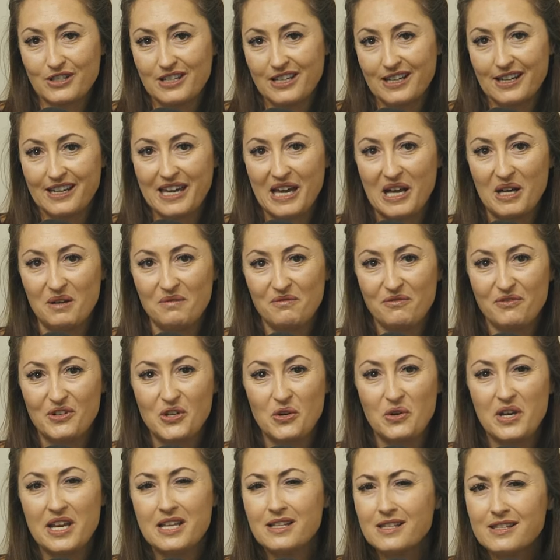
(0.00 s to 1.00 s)
Inke Helm, for
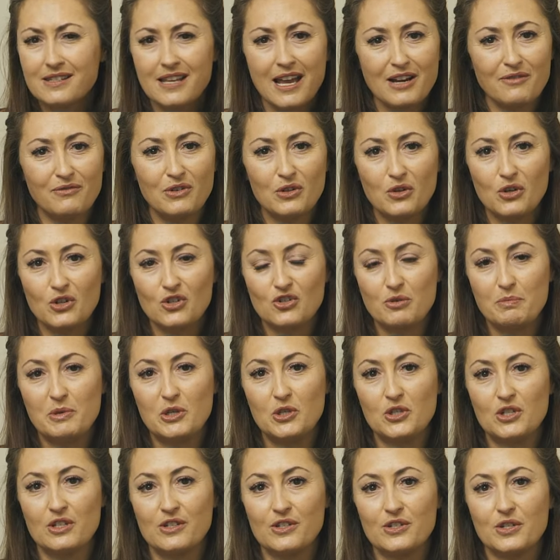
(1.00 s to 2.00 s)
your insightful
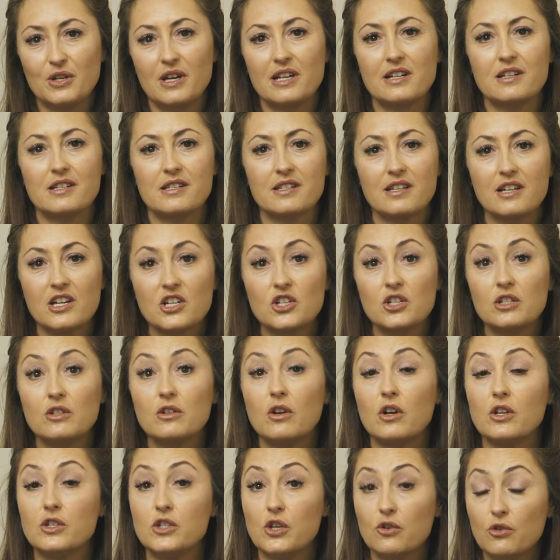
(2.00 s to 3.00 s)
contributions to our discussion
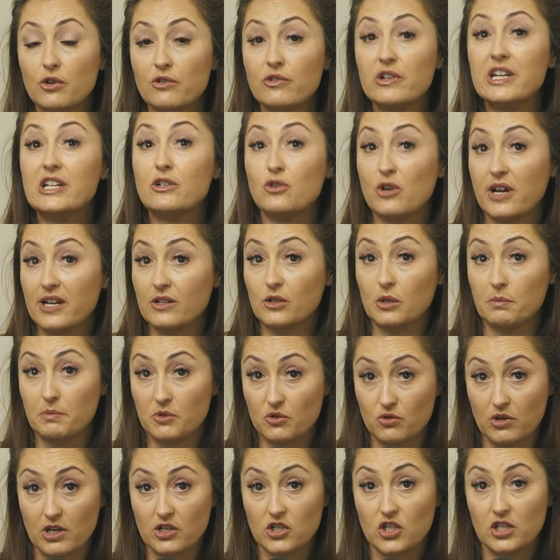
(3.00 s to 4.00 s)
on urinary tract
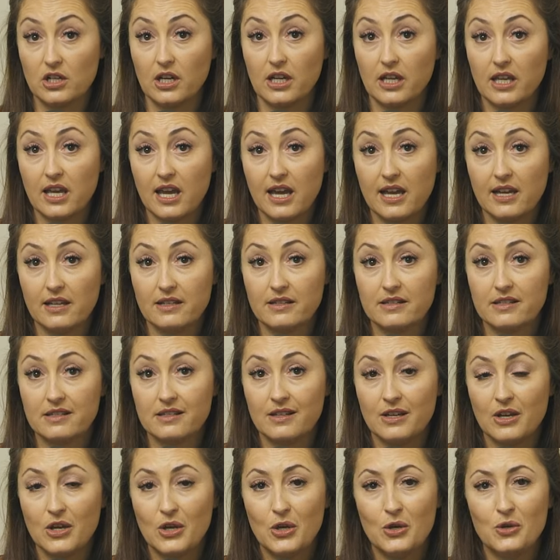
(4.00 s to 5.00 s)
obstruction in cats.
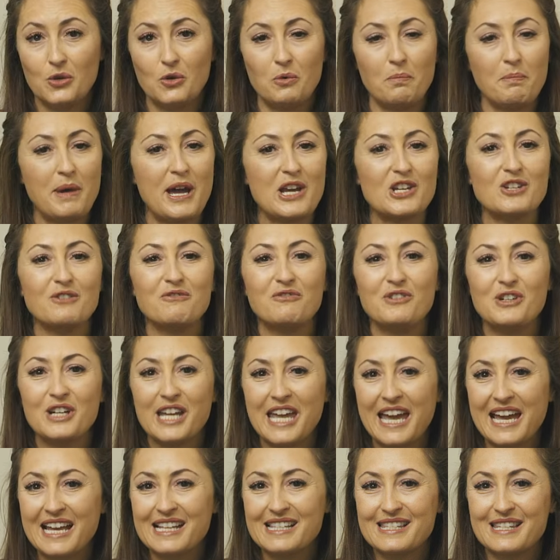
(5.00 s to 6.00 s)
Your passion for
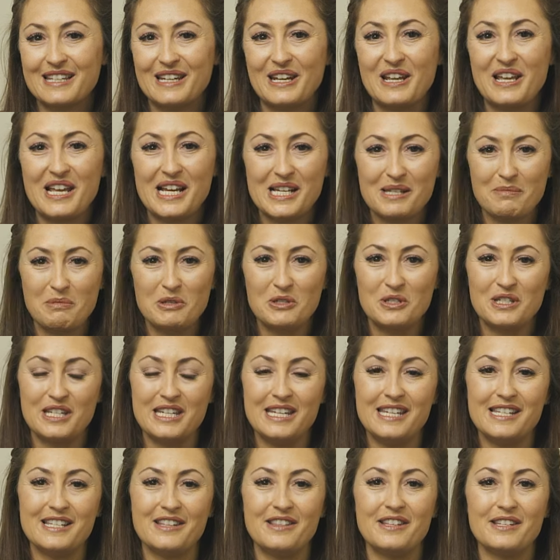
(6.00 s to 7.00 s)
cats and
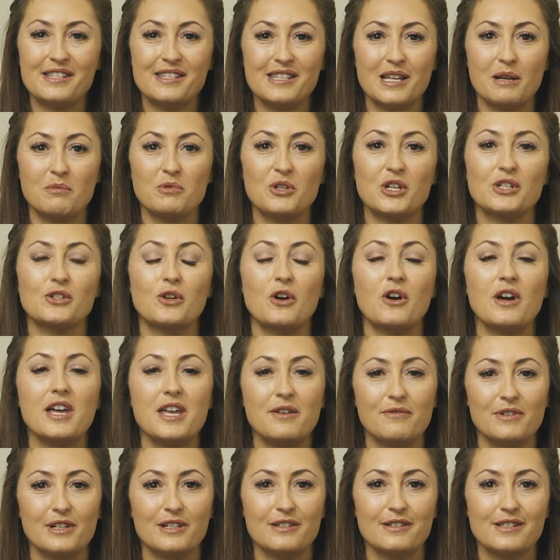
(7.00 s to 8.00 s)
expertise in this subject are
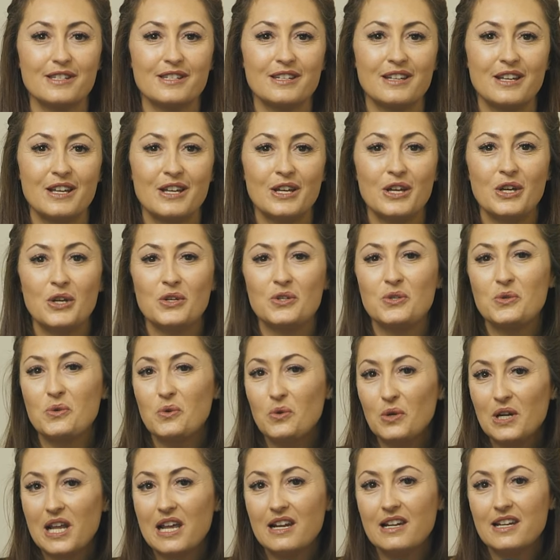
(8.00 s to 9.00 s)
evident. To
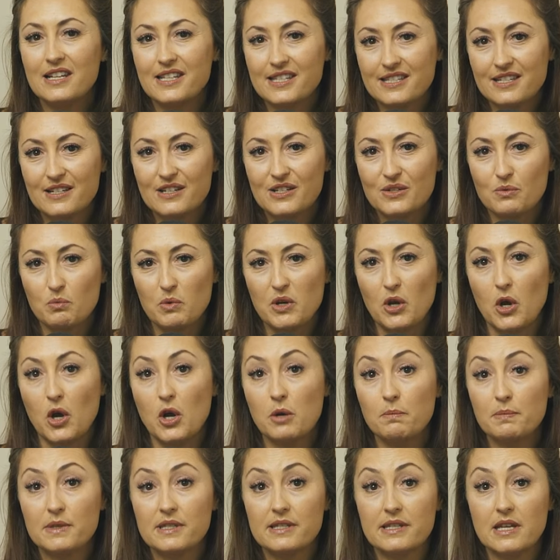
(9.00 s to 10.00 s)
all our listeners, we
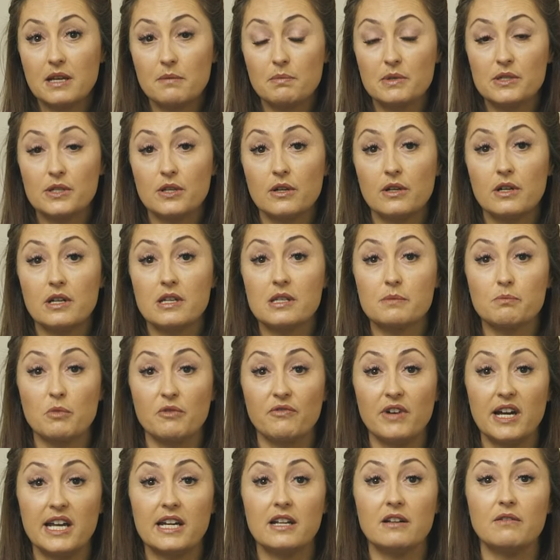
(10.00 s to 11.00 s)
hope this episode has
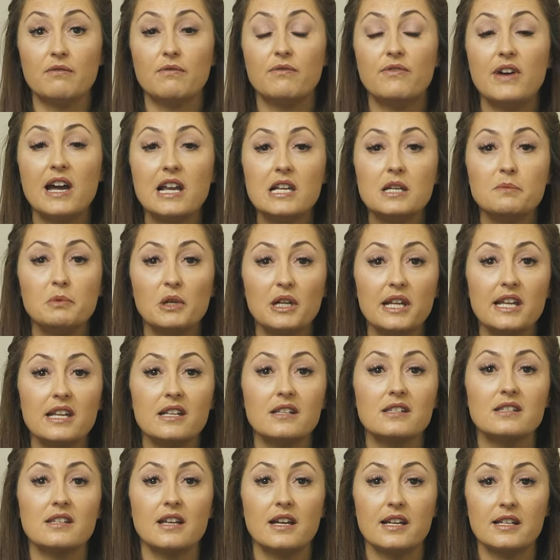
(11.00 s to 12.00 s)
provided valuable
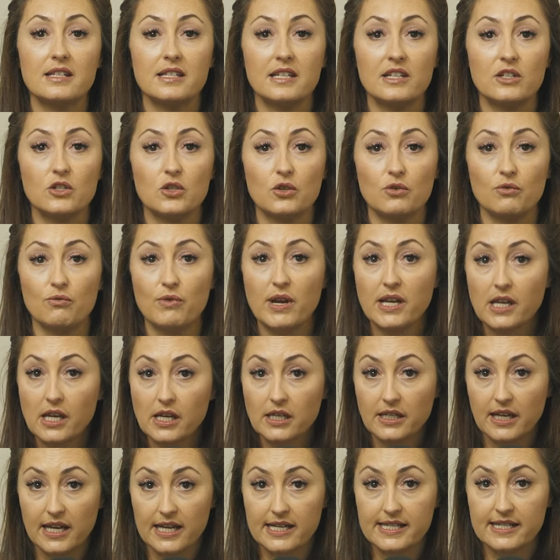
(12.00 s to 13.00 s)
insights into
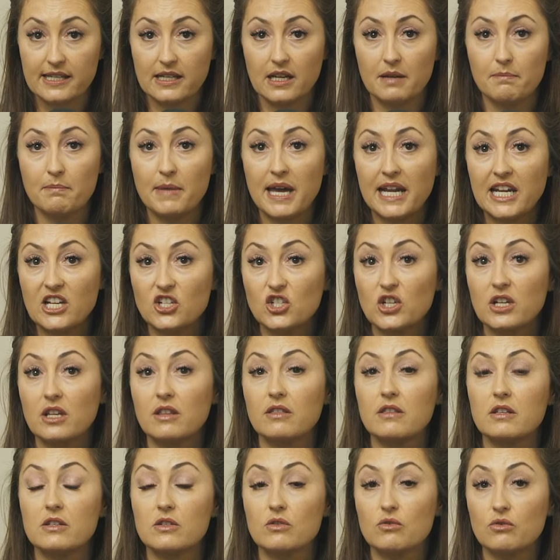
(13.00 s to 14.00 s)
recognizing and
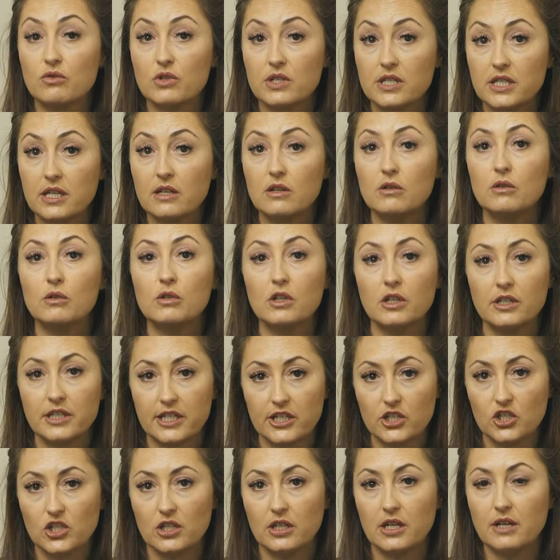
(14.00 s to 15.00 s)
managing this critical
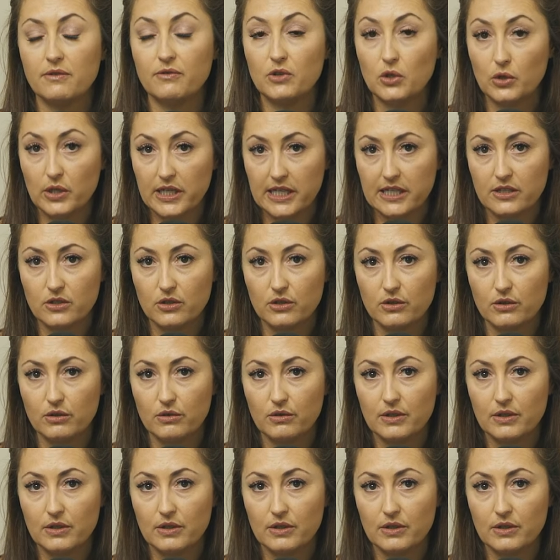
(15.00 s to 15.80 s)
condition if you need to.